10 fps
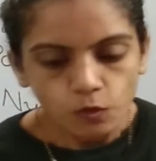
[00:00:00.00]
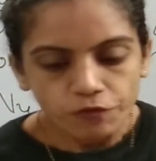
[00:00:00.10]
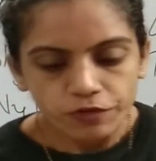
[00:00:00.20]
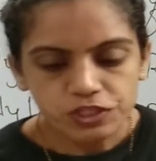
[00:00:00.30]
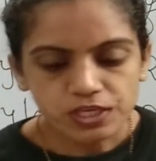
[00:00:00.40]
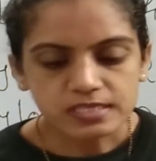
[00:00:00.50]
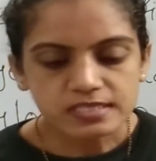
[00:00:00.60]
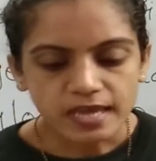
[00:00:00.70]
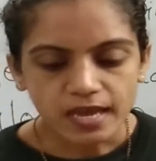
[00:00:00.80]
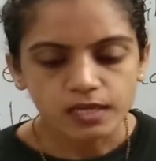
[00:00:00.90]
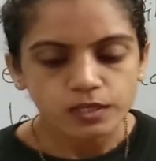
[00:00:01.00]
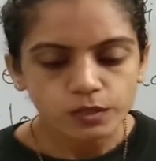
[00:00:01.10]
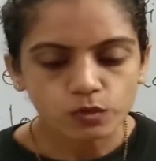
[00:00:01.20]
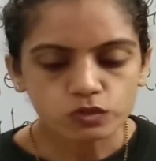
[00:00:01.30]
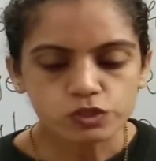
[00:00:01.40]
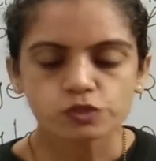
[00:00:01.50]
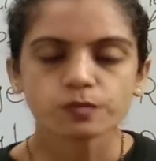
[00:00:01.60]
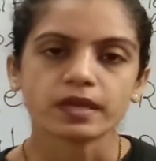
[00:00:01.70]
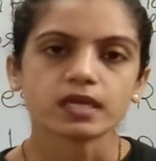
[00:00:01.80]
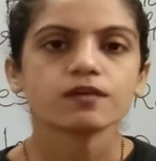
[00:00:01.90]
Which is then used to
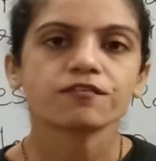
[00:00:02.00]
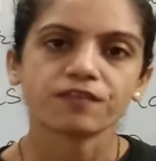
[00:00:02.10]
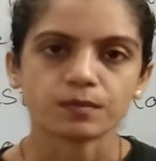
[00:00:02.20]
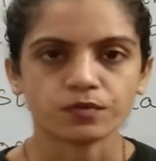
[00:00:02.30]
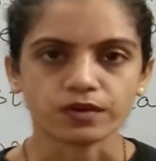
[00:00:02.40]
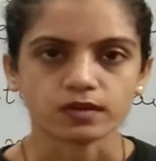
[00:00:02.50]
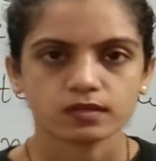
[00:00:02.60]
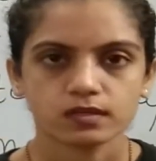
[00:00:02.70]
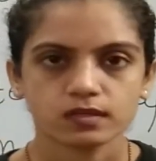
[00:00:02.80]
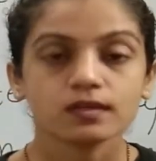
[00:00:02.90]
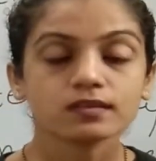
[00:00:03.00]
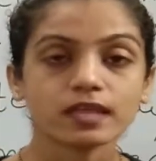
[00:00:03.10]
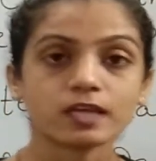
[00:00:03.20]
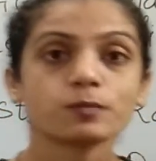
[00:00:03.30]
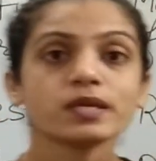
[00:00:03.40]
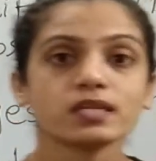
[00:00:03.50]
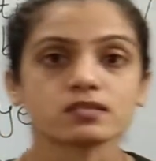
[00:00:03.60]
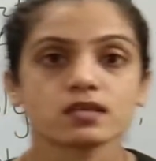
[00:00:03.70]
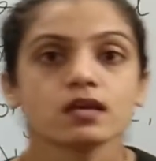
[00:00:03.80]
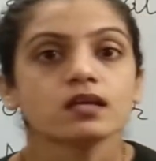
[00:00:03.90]
make fabric. That means
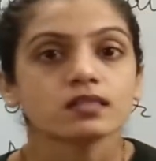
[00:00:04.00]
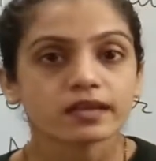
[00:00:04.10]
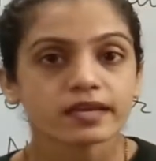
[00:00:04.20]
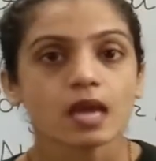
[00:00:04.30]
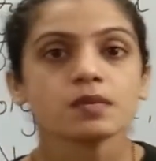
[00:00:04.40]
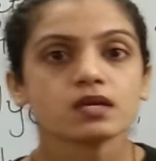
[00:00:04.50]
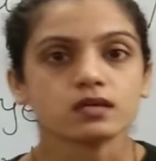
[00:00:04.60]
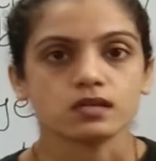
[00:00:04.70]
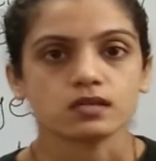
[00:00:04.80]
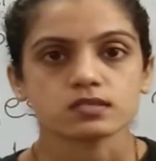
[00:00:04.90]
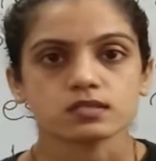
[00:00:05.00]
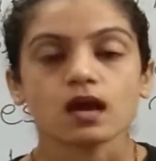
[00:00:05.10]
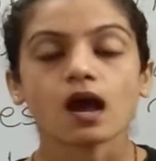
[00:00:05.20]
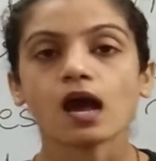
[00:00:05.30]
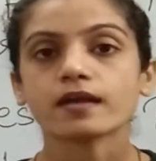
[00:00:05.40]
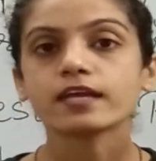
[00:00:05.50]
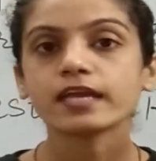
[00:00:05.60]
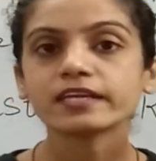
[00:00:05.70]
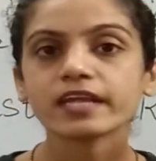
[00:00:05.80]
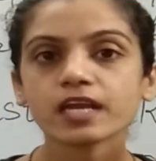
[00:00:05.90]
the chemicals are
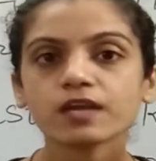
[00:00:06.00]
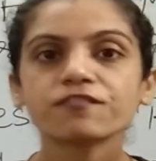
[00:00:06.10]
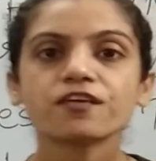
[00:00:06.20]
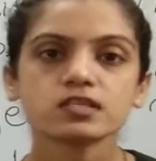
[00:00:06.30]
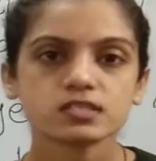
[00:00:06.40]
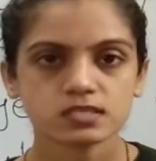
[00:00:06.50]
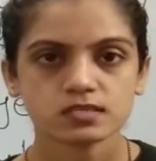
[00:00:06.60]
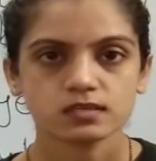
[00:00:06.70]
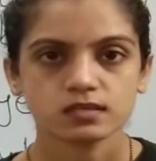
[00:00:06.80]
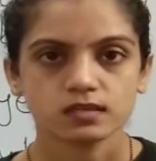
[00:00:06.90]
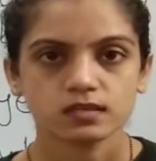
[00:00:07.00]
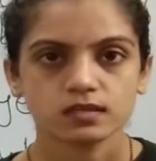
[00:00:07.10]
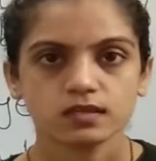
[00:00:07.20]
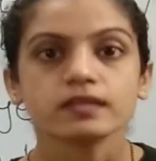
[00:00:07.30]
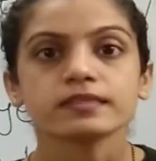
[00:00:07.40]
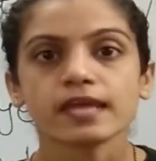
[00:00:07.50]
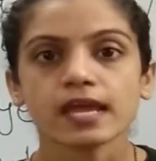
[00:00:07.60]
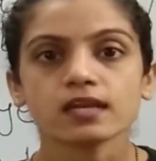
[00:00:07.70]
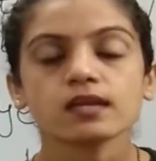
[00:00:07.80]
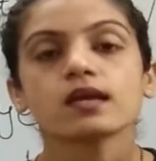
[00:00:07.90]
heated first,
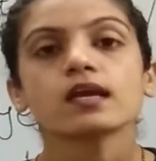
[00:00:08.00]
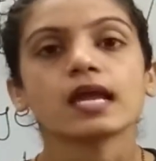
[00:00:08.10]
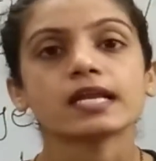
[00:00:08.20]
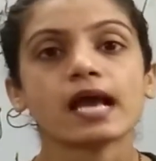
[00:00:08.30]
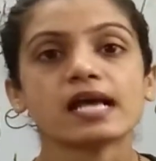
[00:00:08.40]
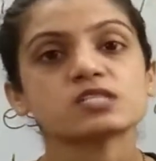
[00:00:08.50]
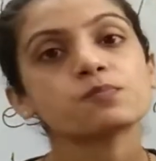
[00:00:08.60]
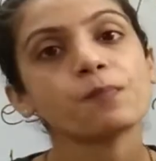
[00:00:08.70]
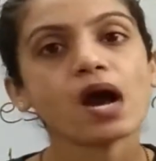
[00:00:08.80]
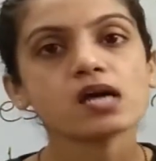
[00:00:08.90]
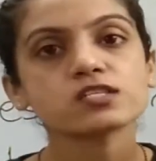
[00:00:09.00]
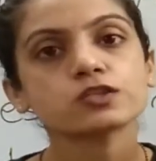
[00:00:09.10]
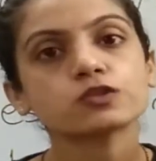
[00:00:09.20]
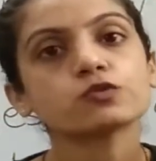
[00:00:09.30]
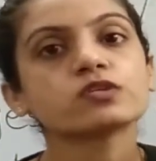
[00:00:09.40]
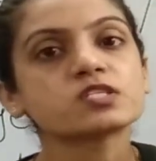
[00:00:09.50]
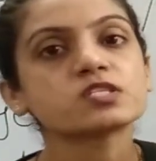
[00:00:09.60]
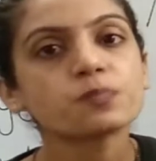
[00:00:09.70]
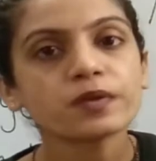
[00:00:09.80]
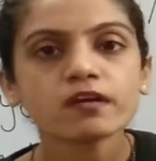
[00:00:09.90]
then it has passed through the
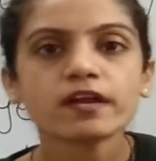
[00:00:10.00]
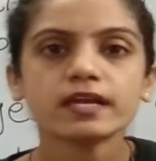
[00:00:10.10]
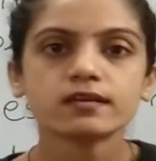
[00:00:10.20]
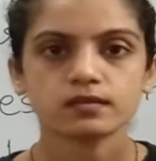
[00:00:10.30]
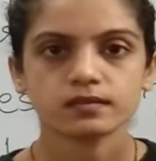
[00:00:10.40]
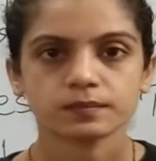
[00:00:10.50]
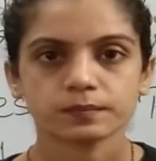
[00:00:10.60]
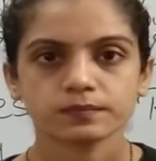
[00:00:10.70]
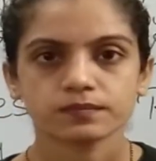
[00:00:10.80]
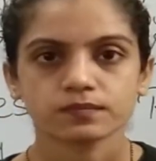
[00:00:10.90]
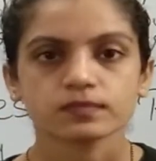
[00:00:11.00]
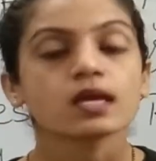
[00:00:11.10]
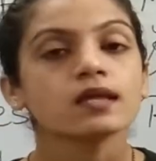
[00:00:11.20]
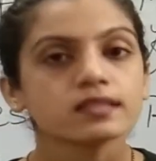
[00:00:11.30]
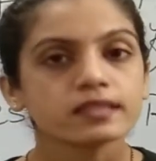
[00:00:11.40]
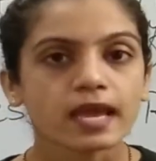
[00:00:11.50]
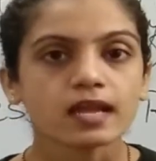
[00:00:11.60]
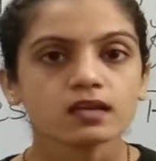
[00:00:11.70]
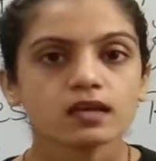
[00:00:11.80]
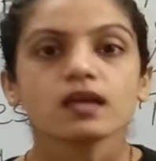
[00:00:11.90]
spinneret,
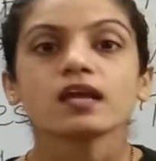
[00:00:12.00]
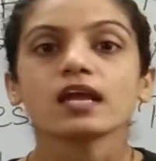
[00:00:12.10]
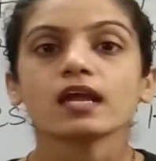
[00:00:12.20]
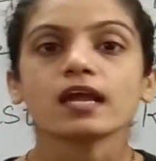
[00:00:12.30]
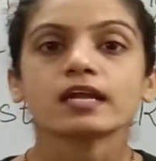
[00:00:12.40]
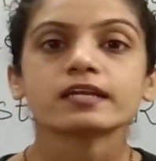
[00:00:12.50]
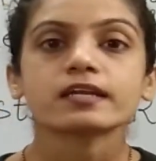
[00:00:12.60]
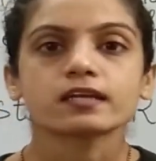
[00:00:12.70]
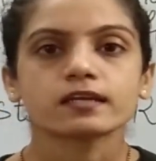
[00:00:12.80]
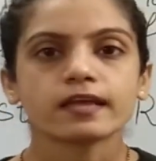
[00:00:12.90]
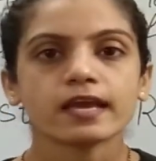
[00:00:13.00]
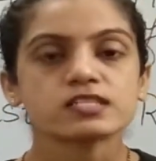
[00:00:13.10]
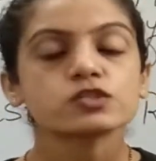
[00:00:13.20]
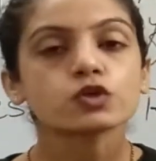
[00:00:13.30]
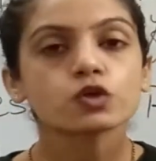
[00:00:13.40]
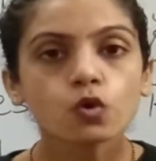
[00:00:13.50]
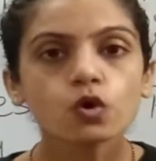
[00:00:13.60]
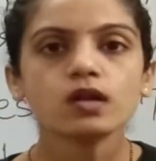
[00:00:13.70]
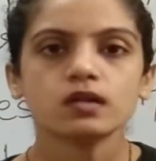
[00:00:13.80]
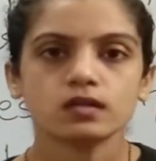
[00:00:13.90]
then it gets cool,